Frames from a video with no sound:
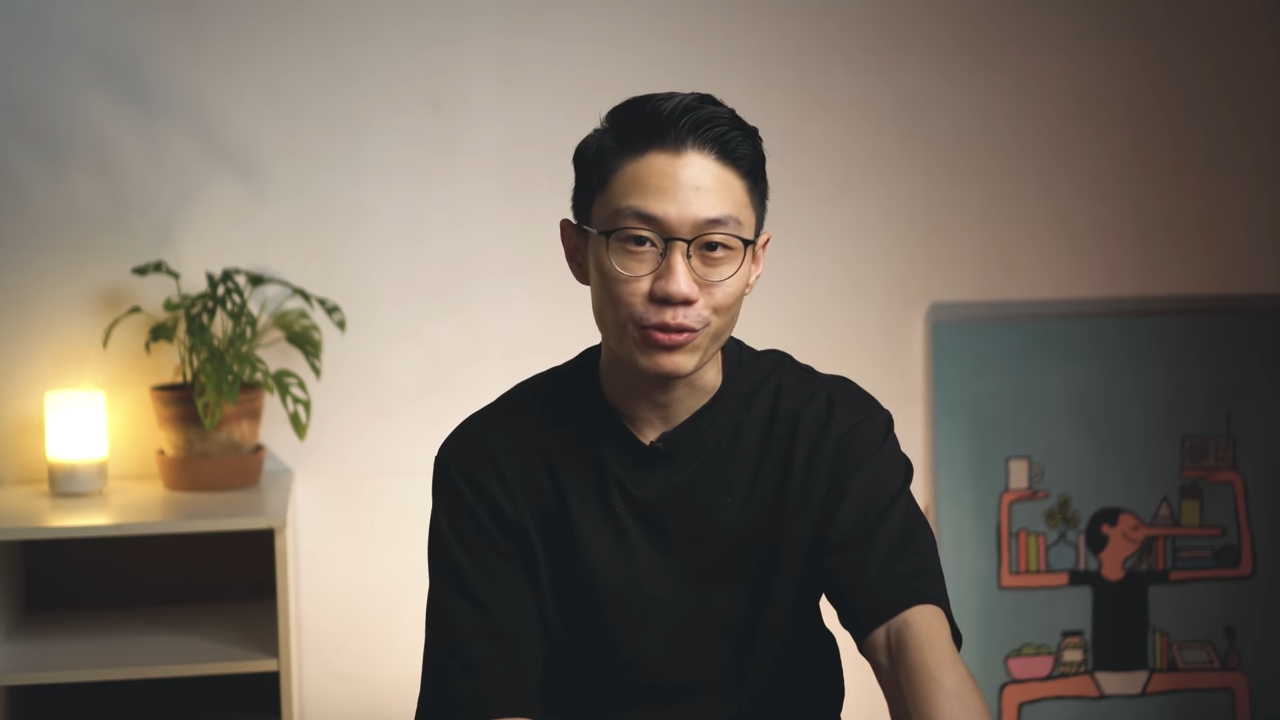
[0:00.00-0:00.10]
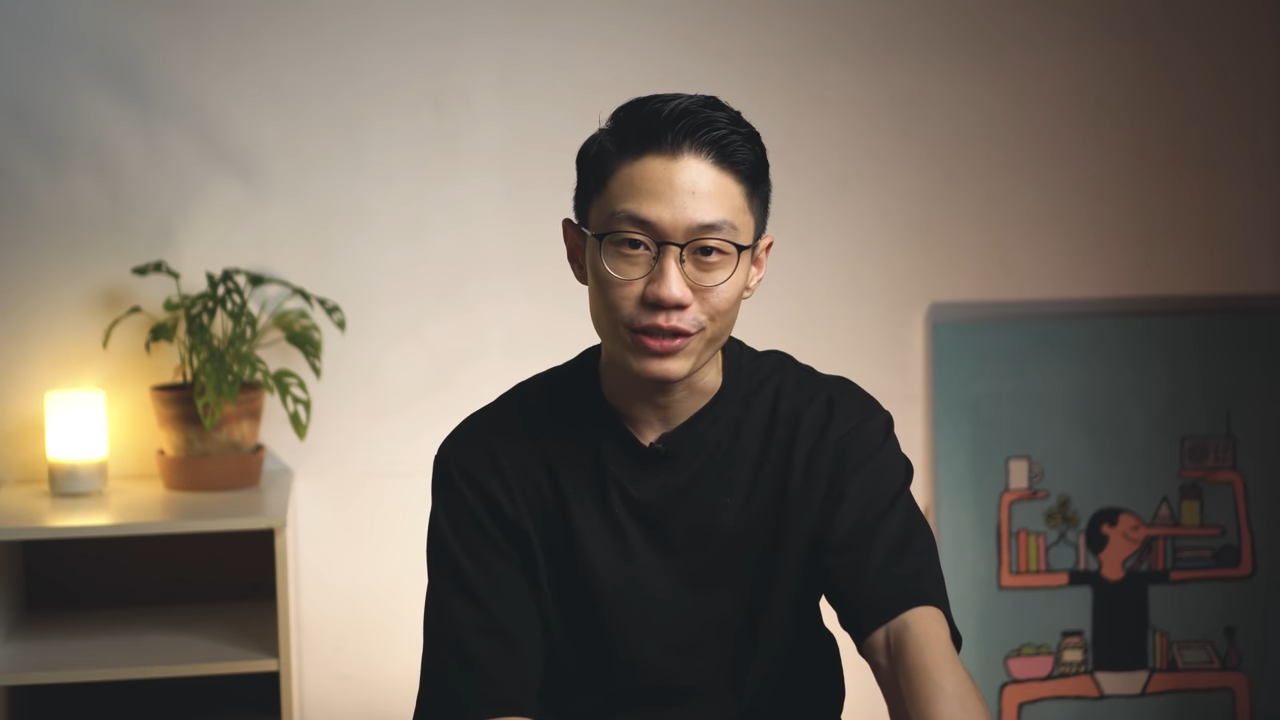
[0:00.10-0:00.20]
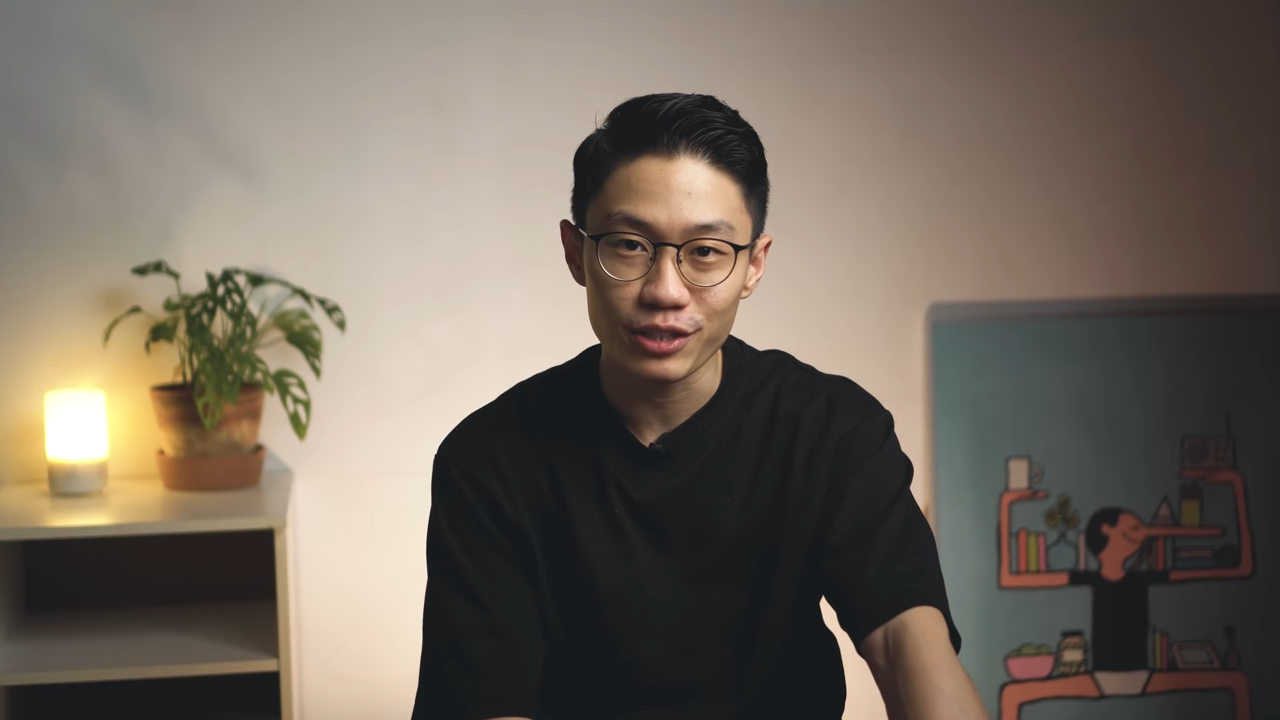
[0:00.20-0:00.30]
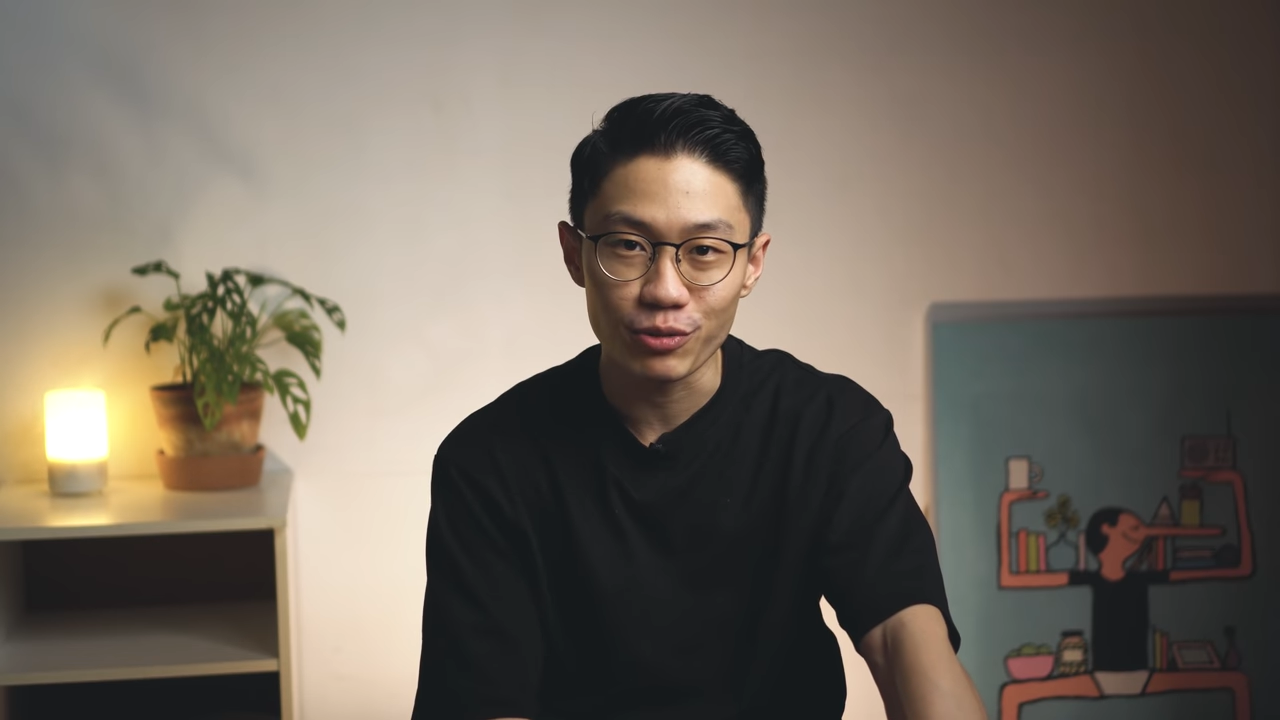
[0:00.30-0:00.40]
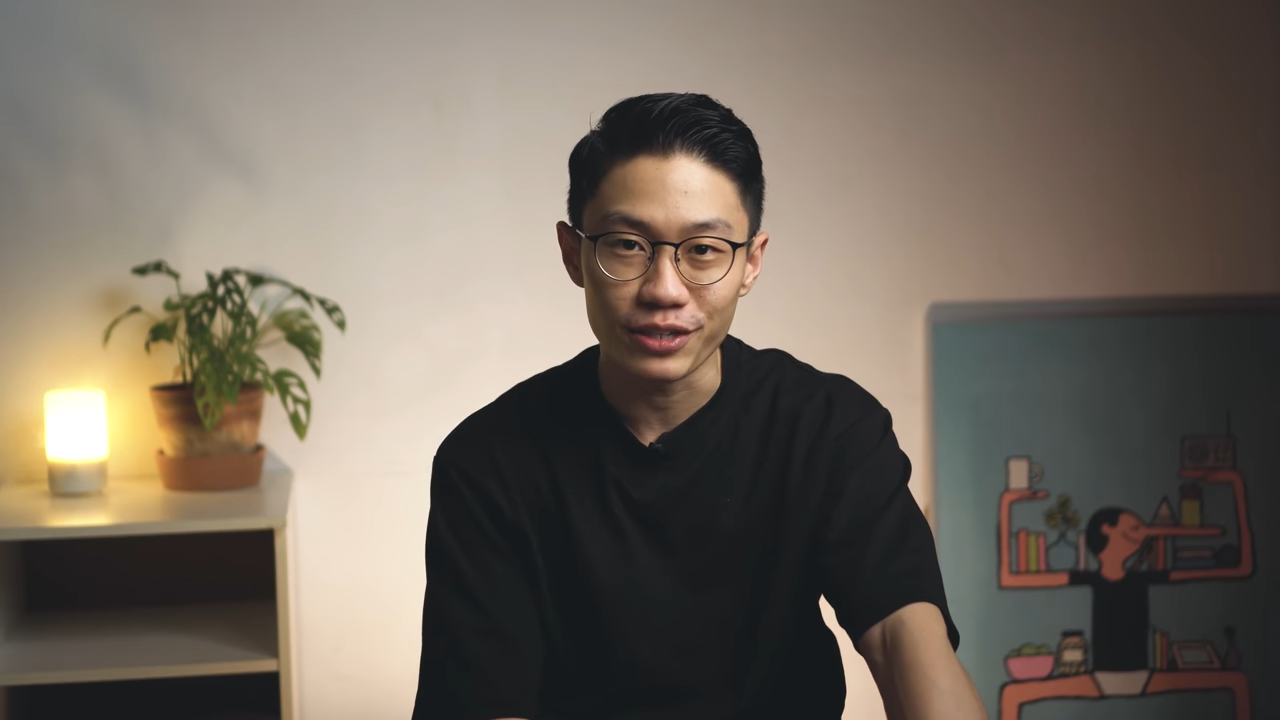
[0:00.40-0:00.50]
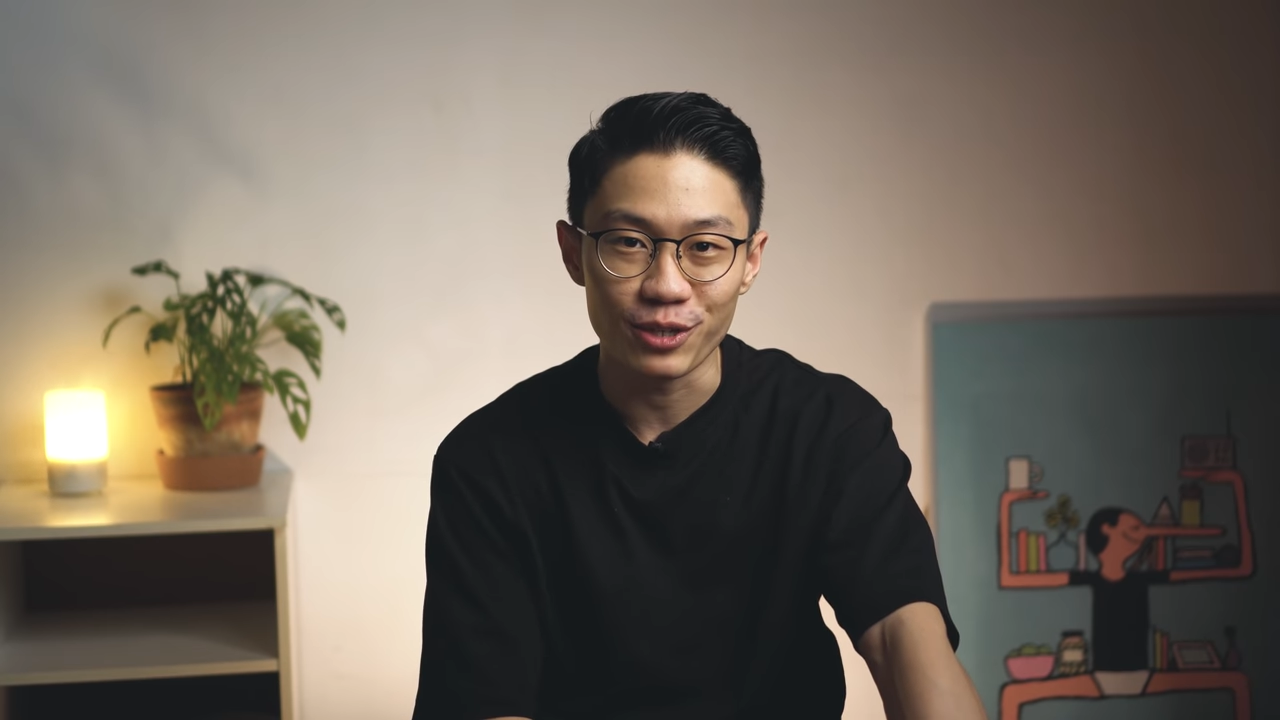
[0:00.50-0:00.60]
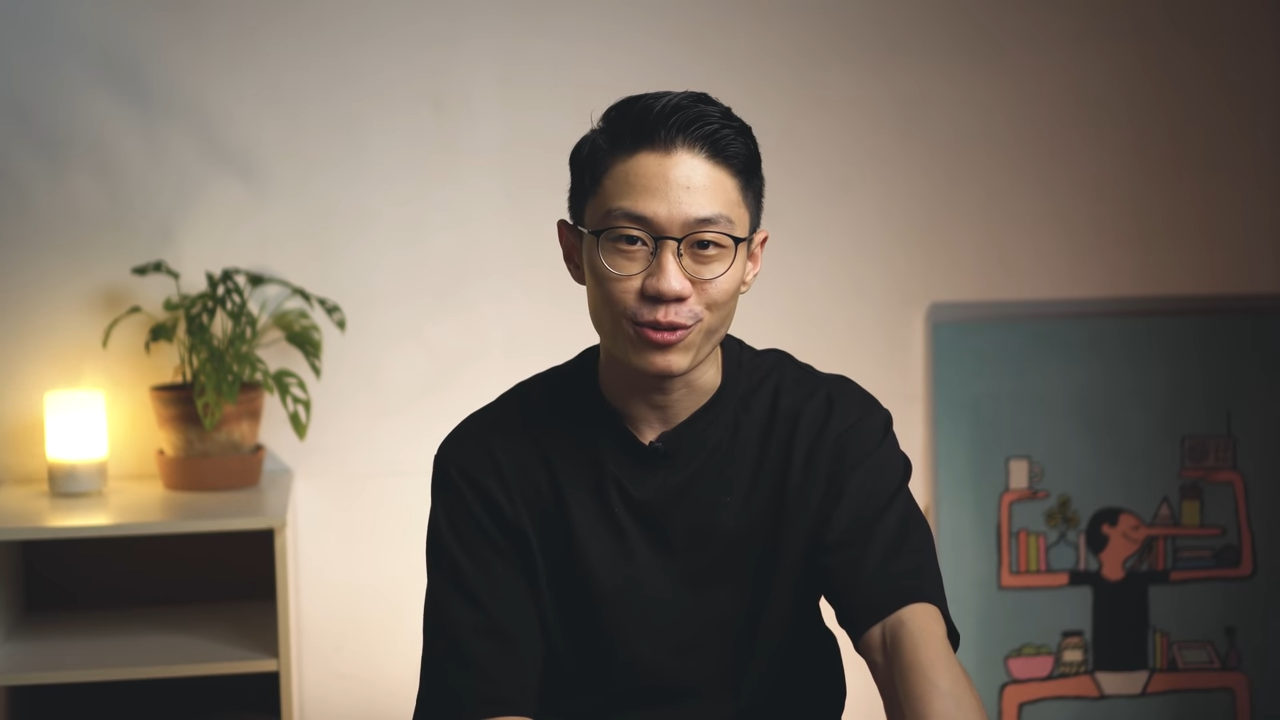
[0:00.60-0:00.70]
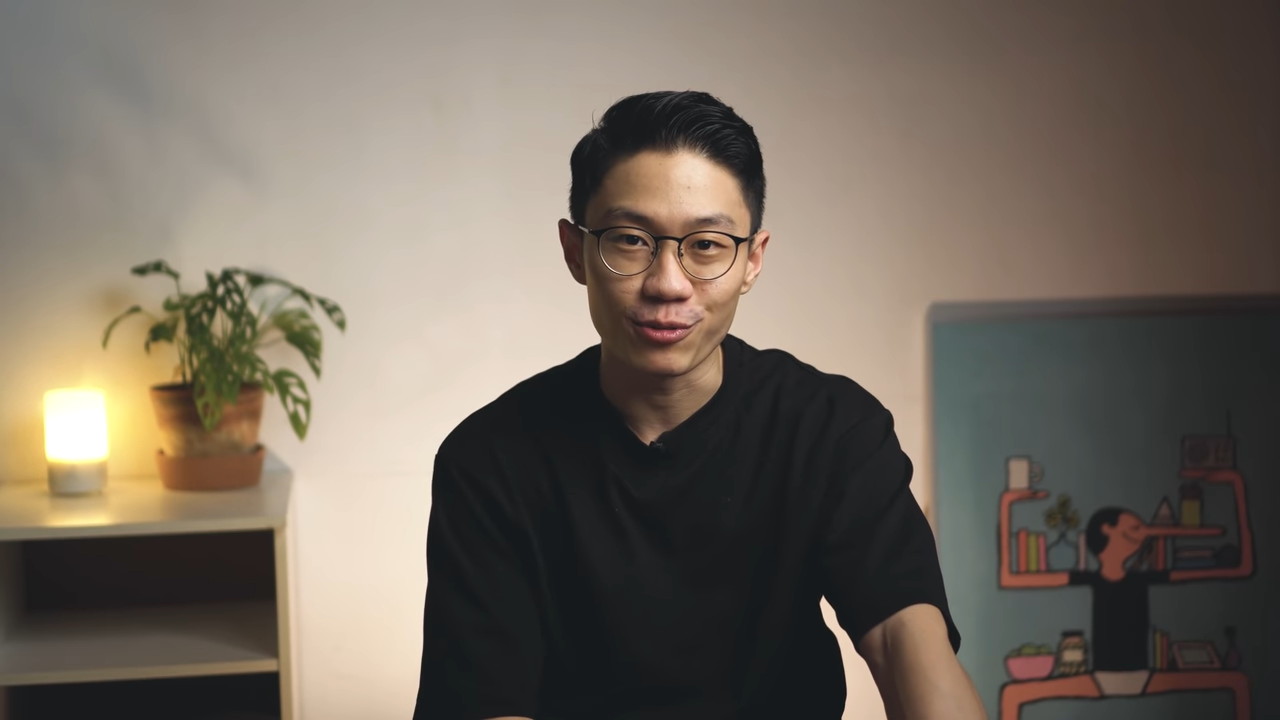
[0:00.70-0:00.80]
2020